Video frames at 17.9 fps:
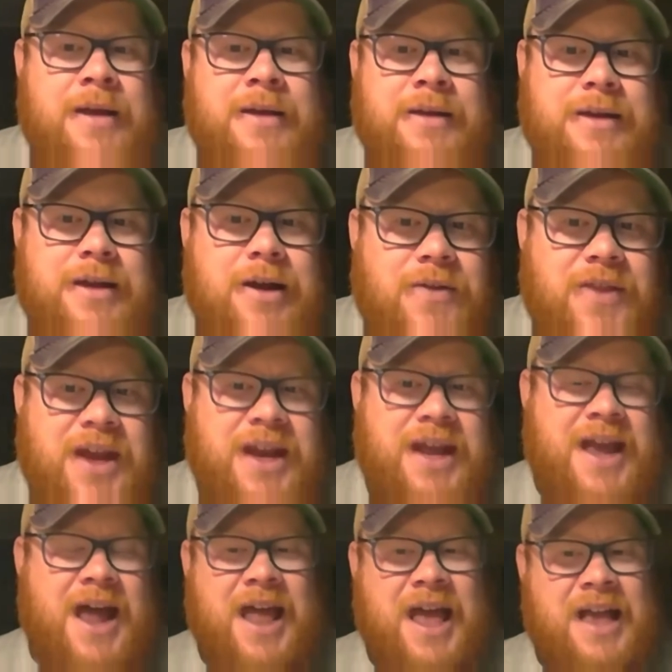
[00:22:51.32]
and then he
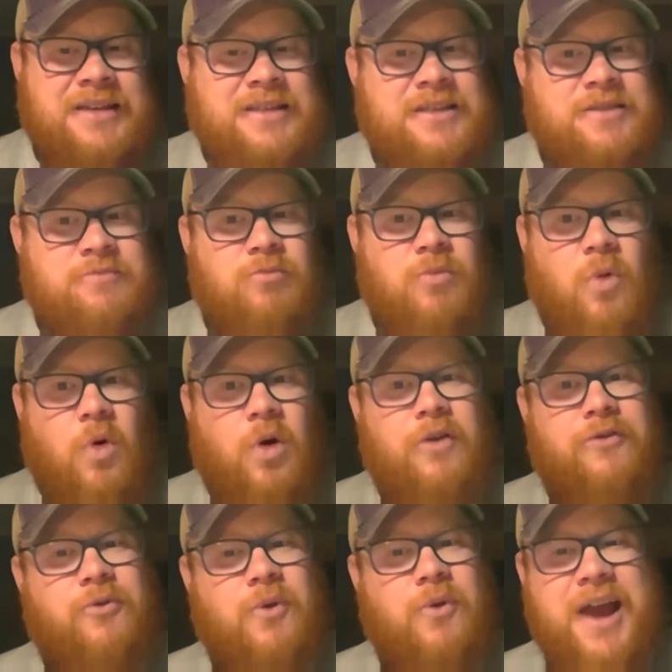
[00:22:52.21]
kind of has this
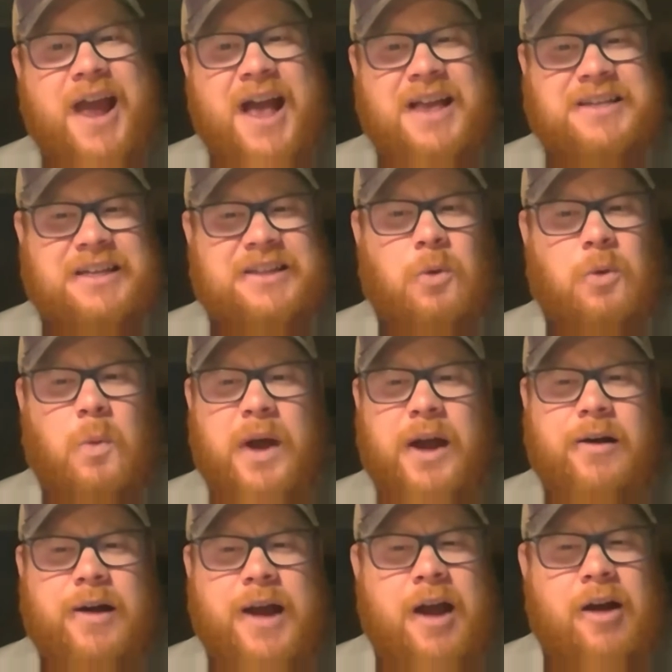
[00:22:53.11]
morph where he has like the
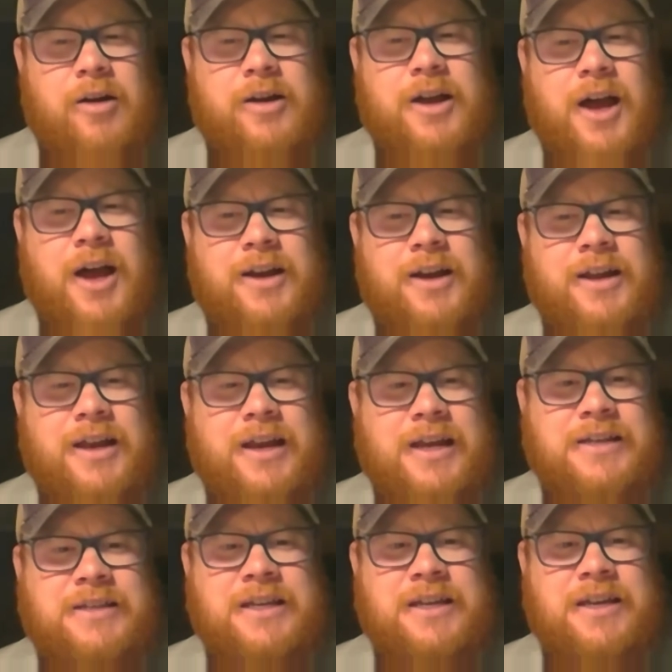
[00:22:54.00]
weird haircut in
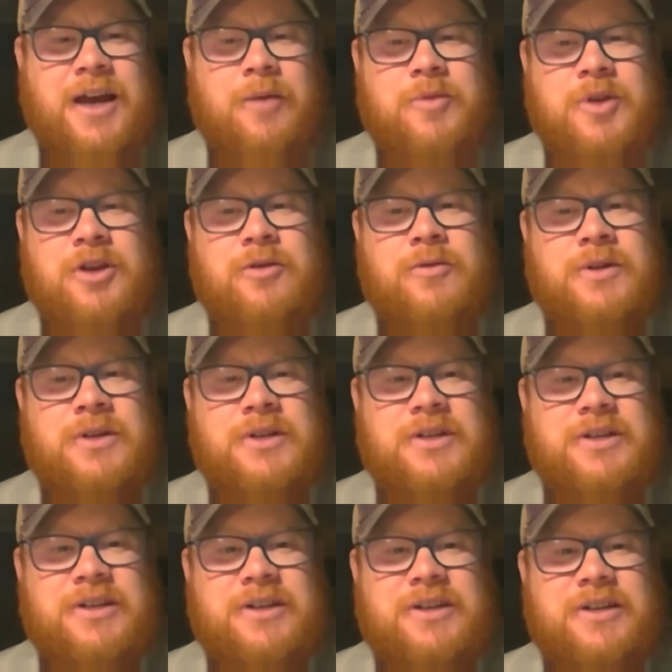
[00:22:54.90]
ECW,
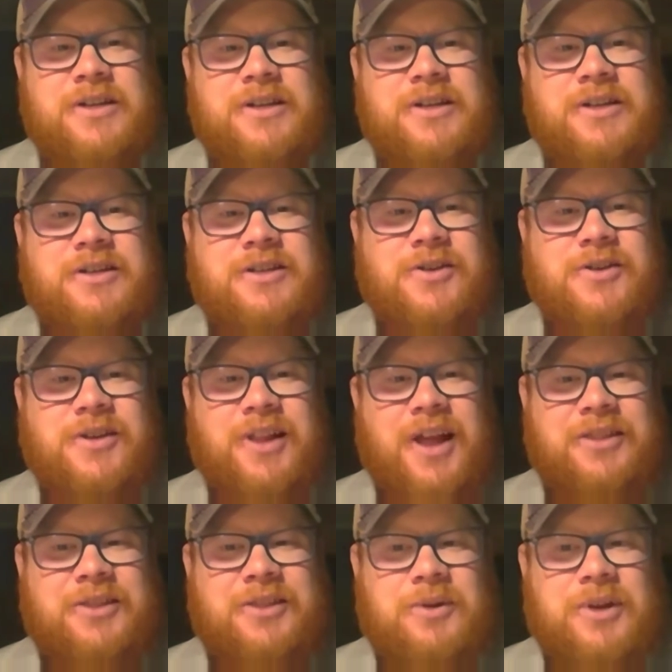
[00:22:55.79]
doing
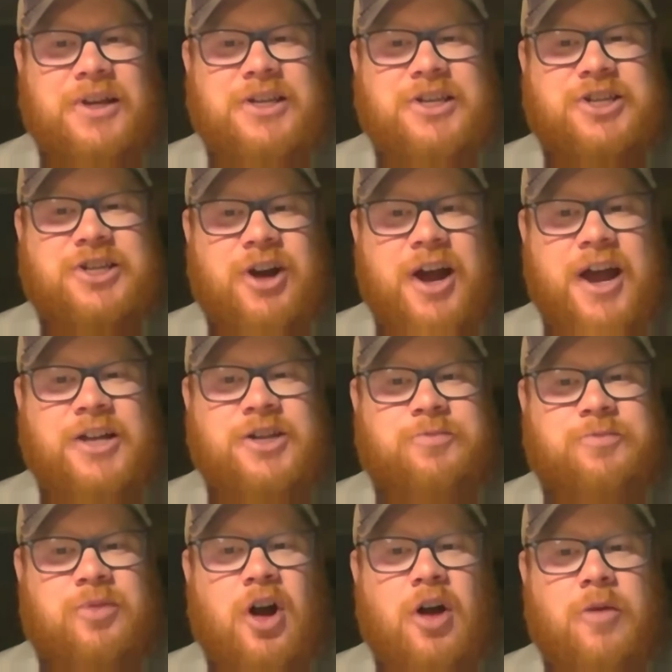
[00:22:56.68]
like the really
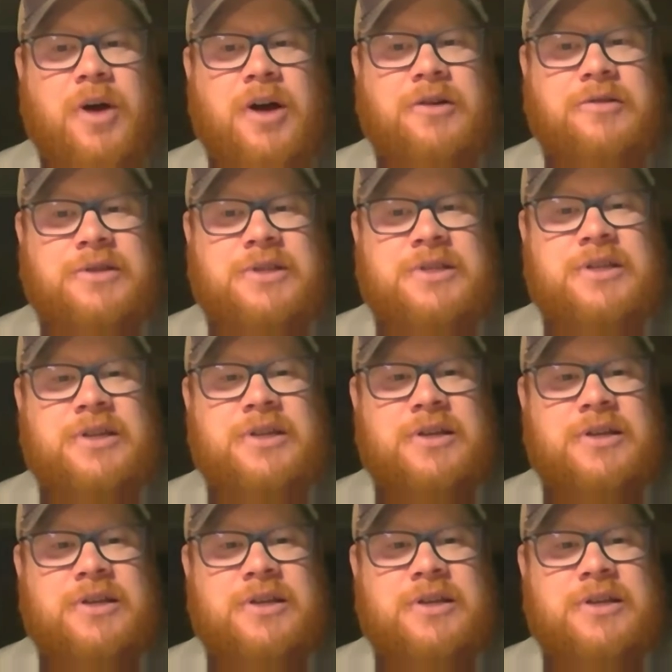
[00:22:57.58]
strange promos,